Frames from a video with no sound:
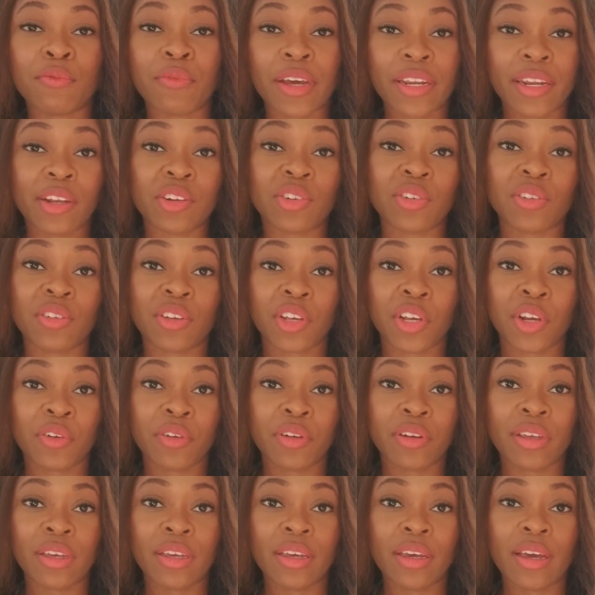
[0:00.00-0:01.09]
financial
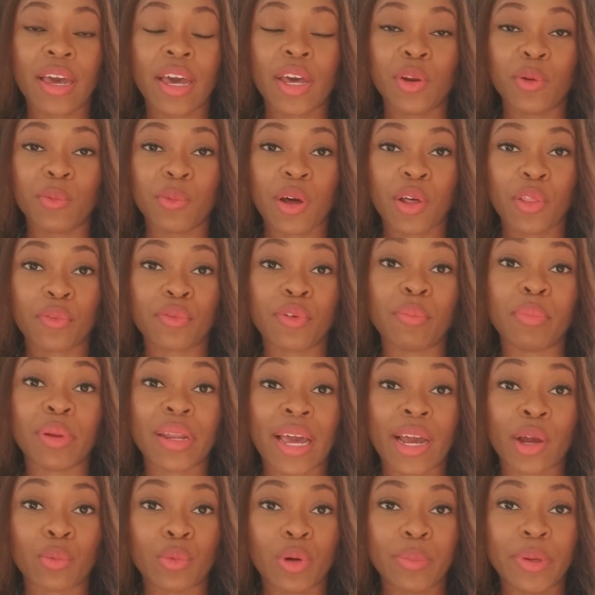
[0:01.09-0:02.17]
security and wealth for
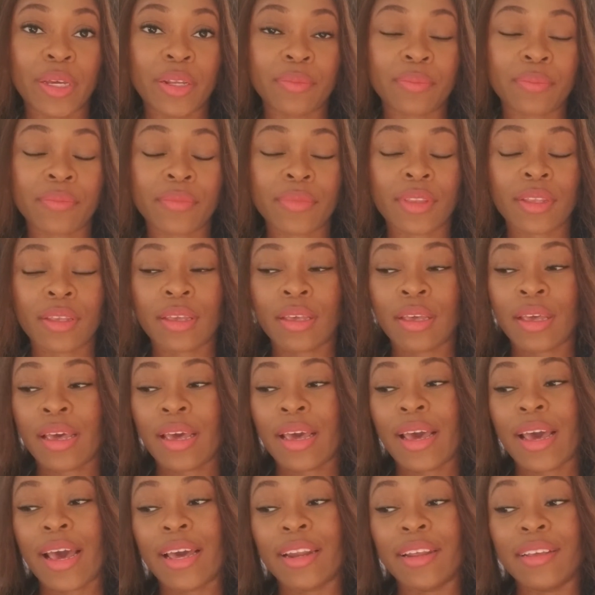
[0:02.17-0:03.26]
Black women.
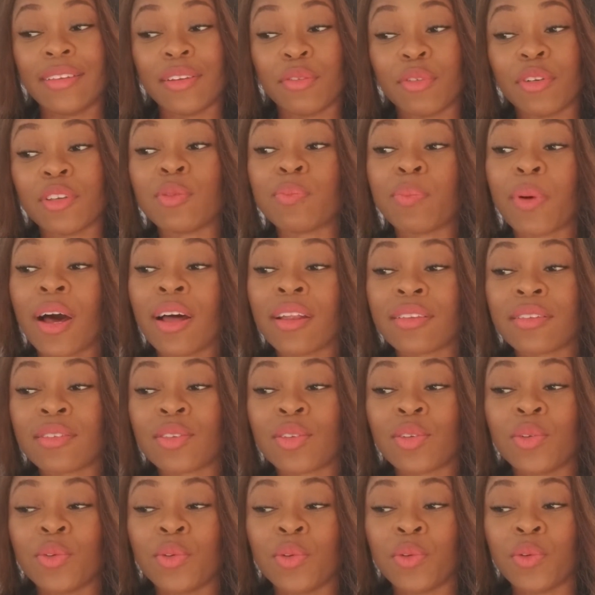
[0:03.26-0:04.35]
And it's in response
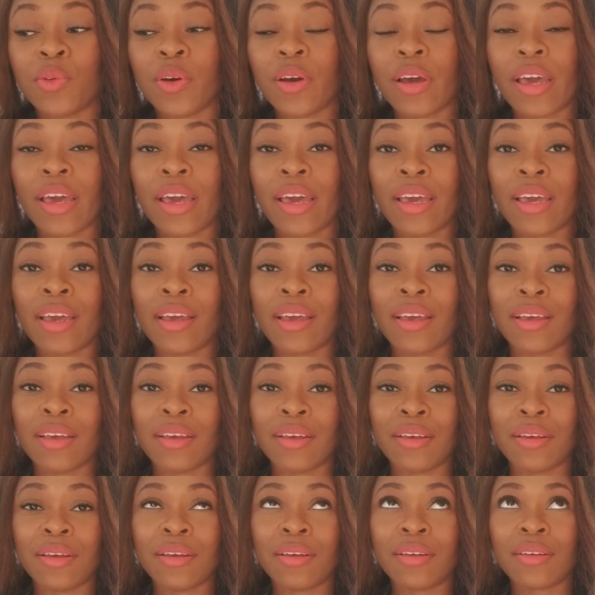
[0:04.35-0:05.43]
to
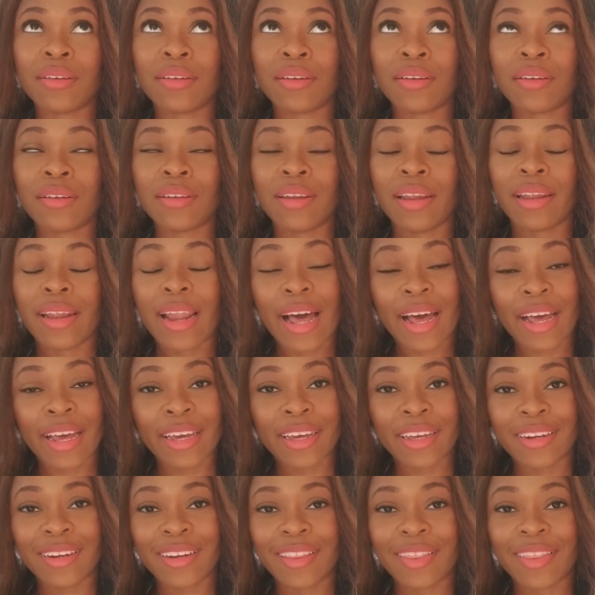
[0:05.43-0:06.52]
a
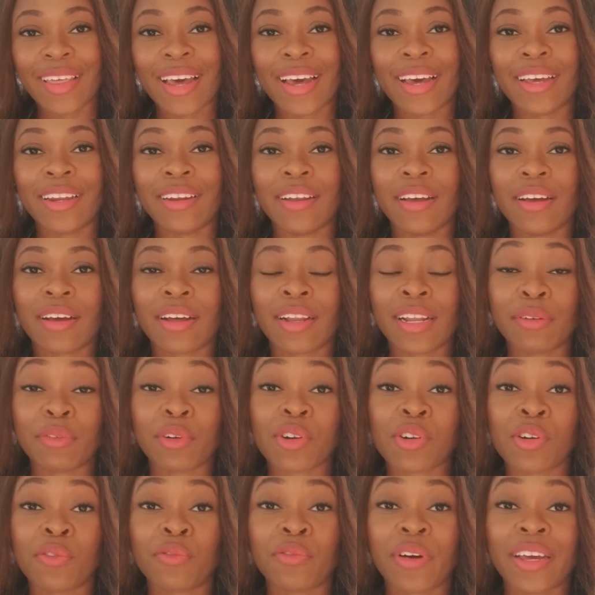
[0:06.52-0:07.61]
line that Clever
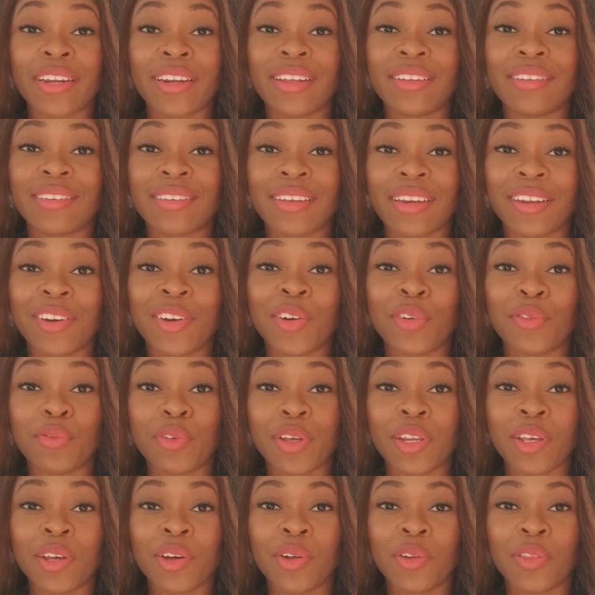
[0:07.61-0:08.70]
Girl Finance said in her
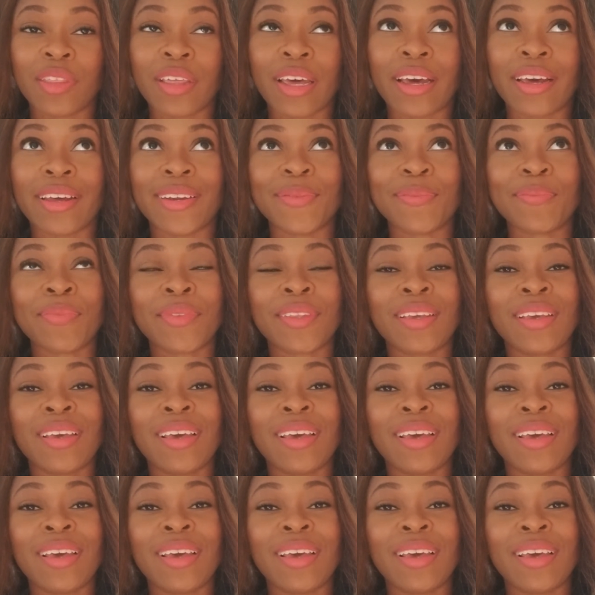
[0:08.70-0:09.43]
video that,